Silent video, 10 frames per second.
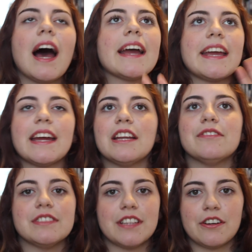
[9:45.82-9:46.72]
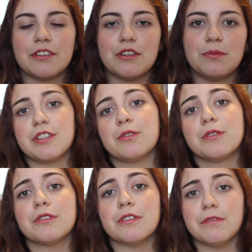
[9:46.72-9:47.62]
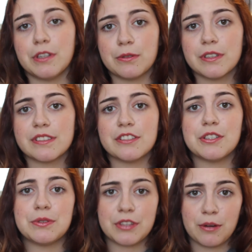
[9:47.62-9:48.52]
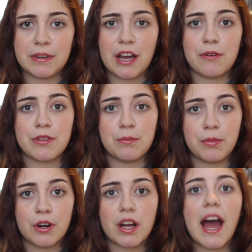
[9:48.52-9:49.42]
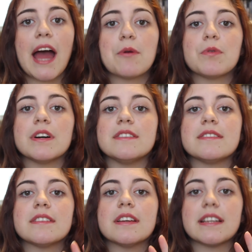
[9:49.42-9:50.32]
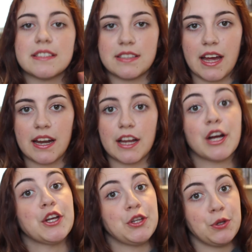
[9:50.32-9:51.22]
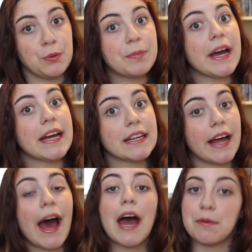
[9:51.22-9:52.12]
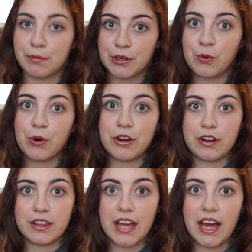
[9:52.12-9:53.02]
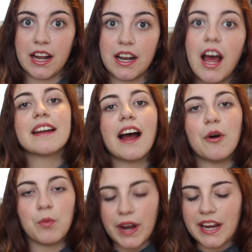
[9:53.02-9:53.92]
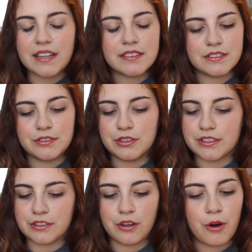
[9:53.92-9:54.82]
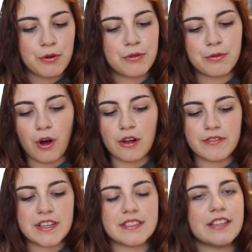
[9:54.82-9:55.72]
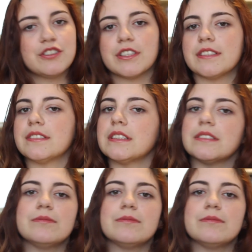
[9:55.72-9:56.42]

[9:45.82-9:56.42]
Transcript: I can't even tell you. She told her viewers that she was coming out with a book. I was ecstatic. You bet I pre-ordered that. Cannot wait to just go through all this and just